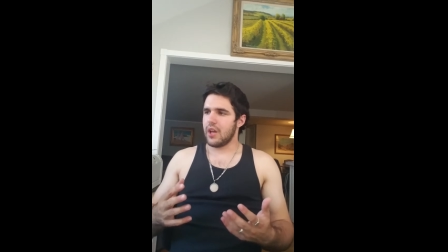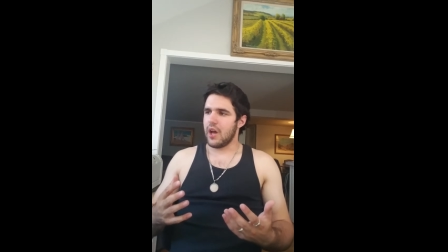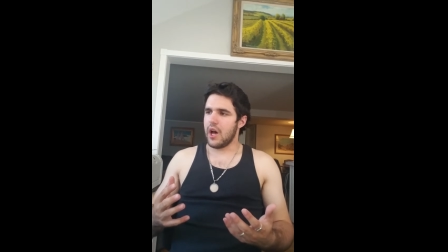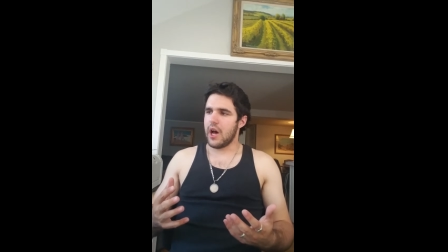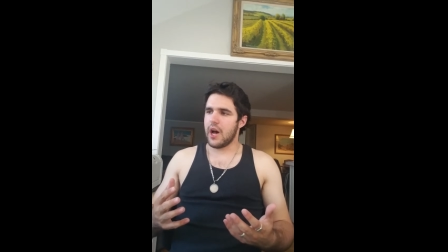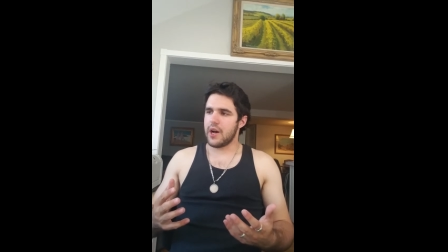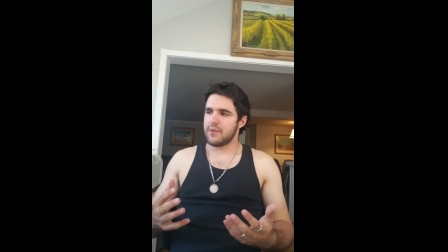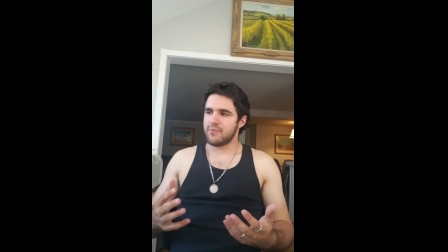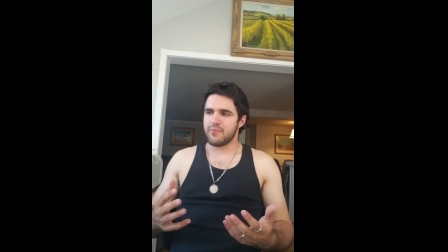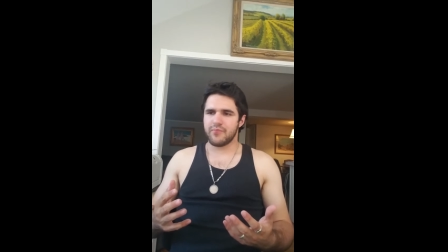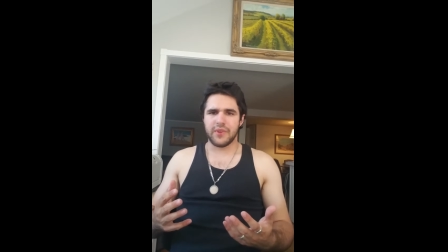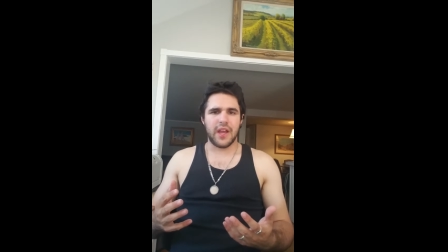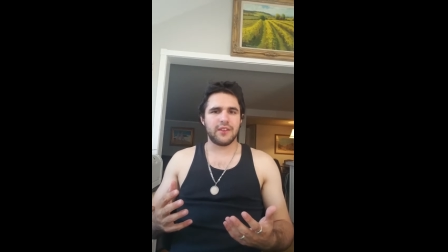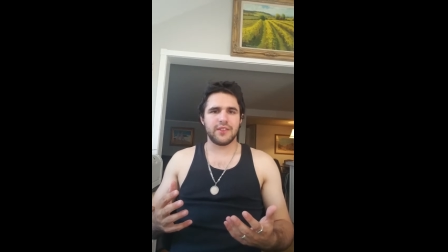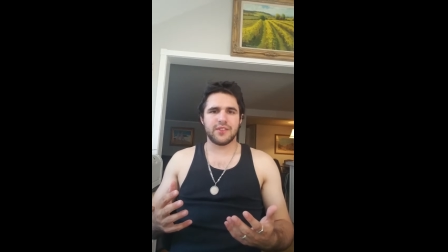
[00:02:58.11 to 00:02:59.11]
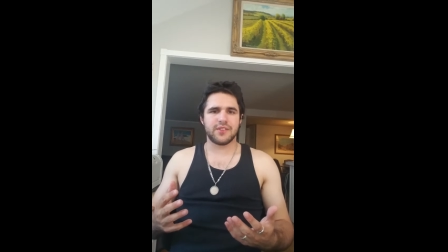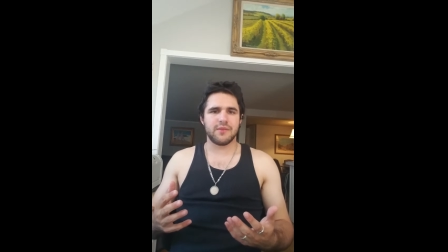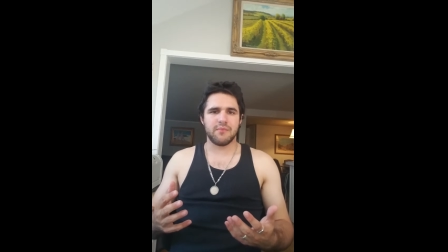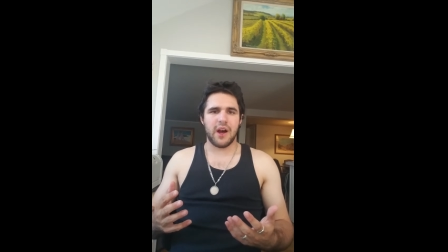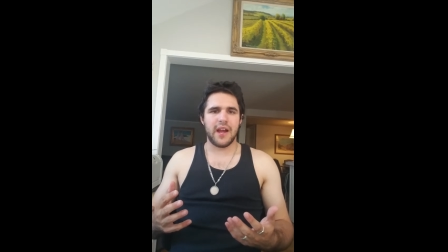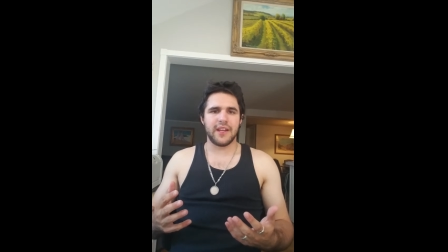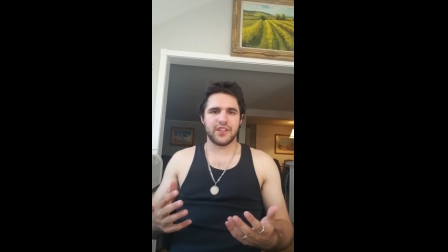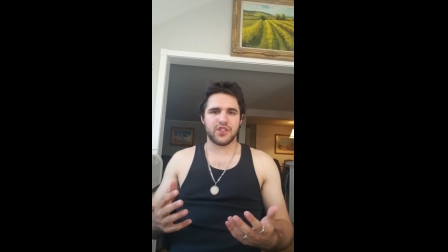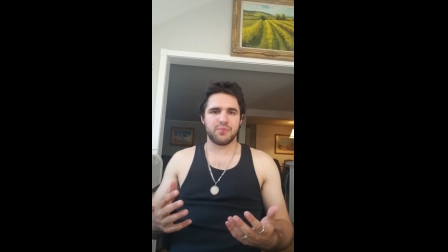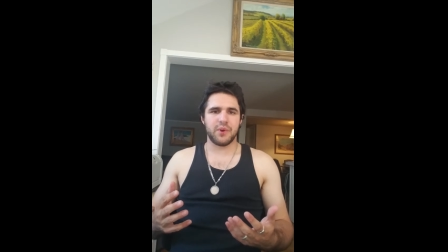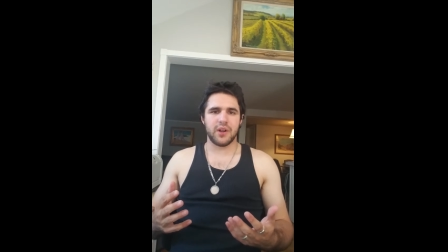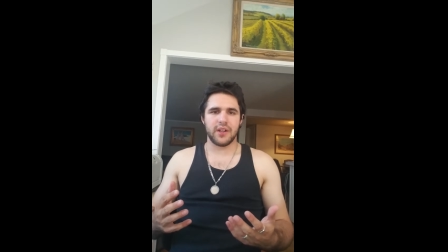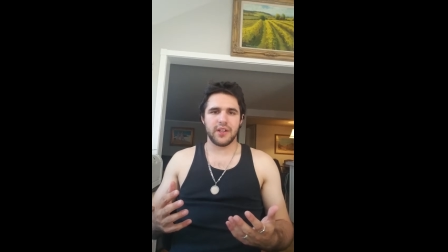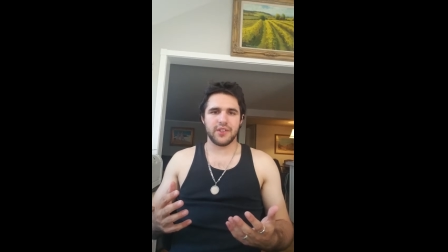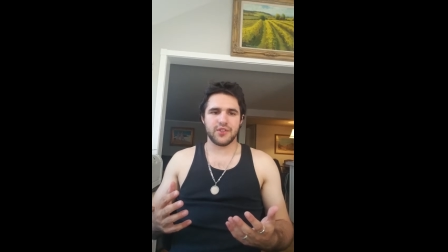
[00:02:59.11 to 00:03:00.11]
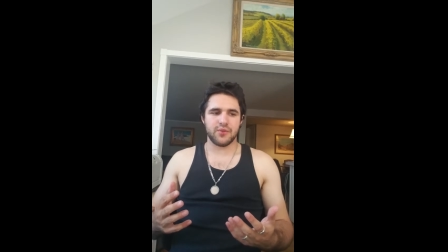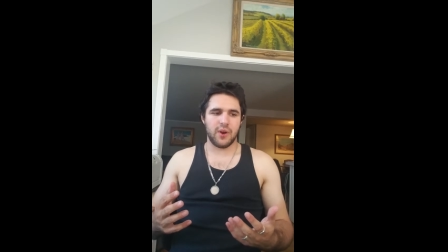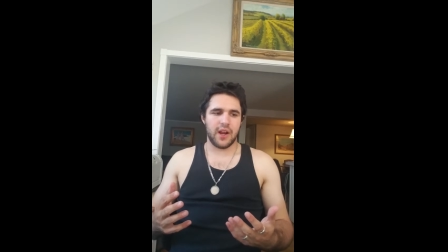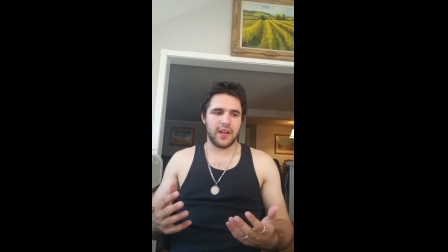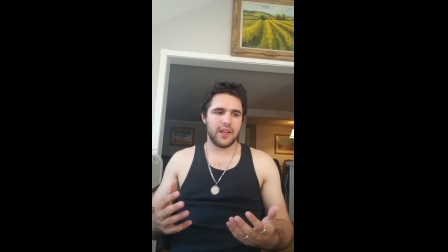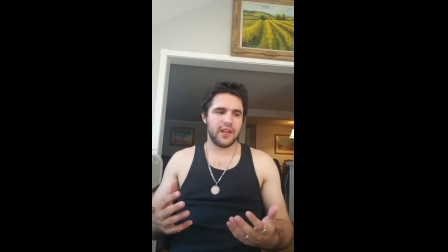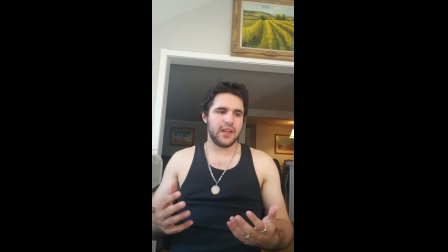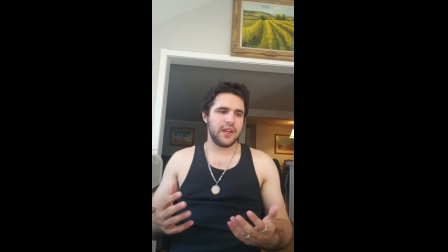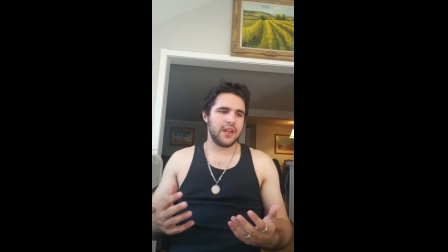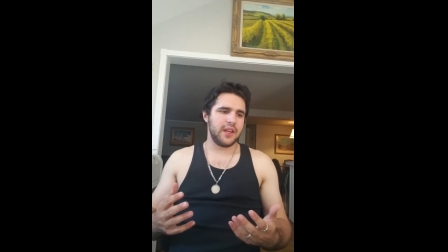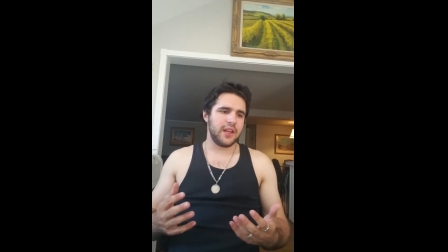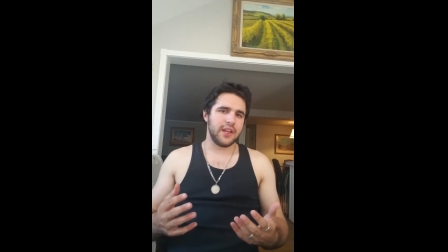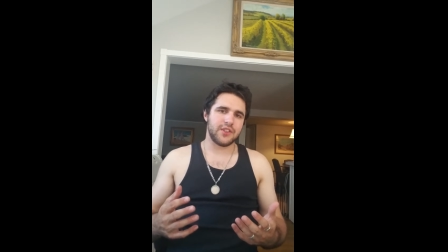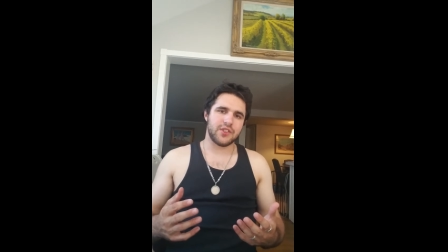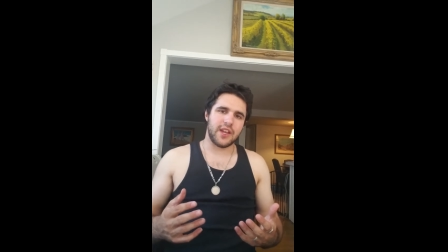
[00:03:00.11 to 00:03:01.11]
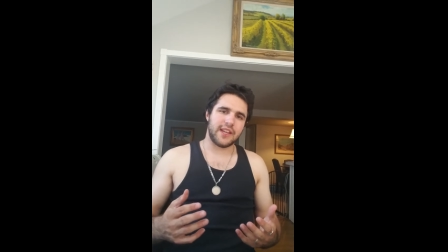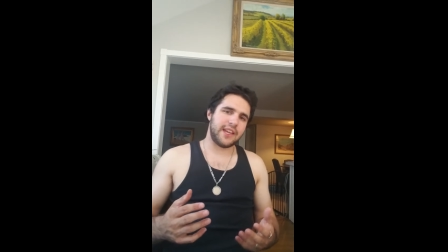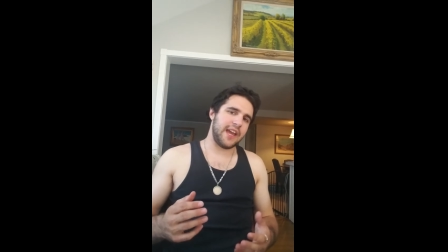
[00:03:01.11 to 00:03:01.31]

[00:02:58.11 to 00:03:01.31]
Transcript: at least in my experience, right, is like,